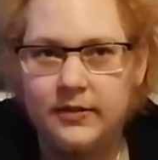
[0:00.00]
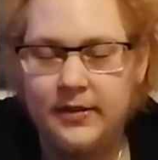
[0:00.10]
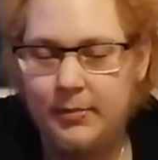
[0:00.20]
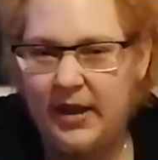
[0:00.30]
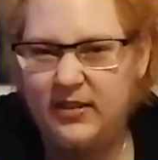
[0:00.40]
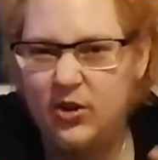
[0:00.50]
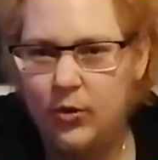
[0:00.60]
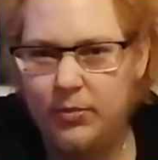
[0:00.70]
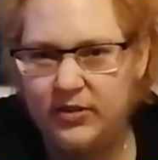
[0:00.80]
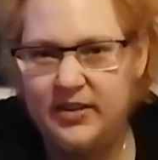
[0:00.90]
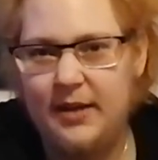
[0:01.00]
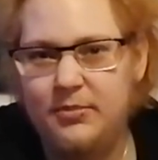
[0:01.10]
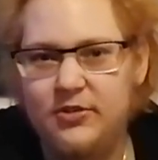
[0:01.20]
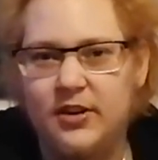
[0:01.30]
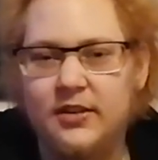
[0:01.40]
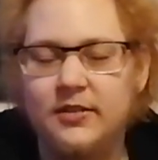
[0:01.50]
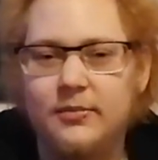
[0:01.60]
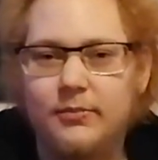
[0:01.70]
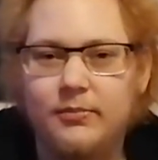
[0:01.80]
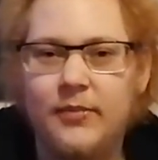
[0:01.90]
the better your perception
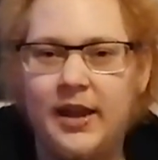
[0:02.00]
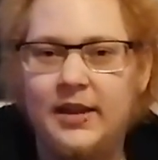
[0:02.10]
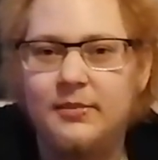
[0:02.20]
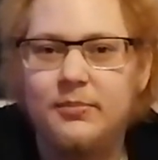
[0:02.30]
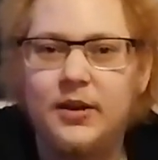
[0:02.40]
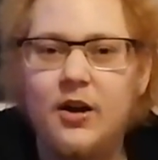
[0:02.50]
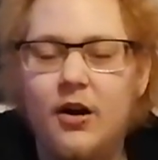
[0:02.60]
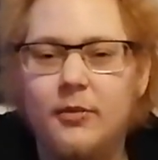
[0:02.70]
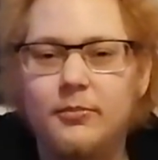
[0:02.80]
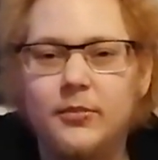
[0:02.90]
may become.